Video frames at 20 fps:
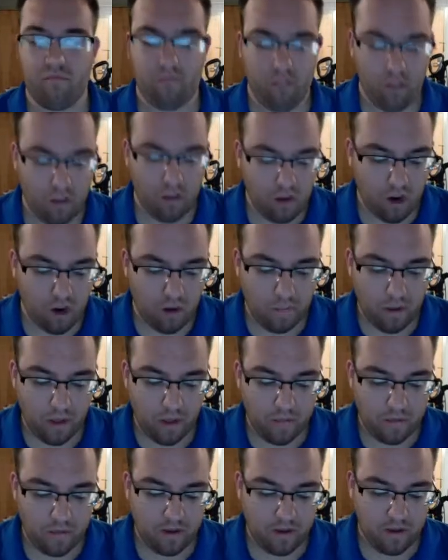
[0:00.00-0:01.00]
Car
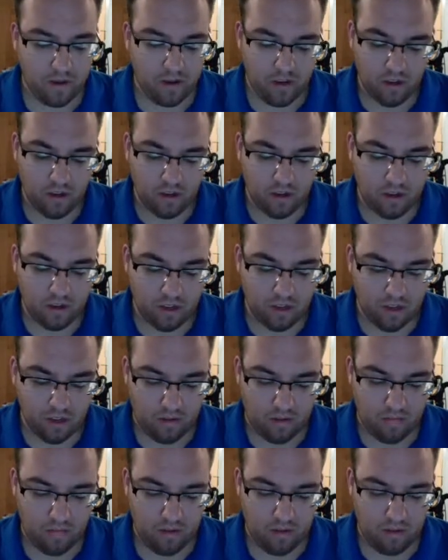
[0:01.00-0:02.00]
payment,
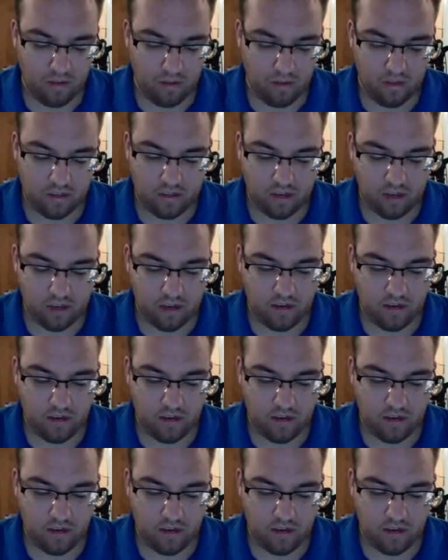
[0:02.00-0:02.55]
let's say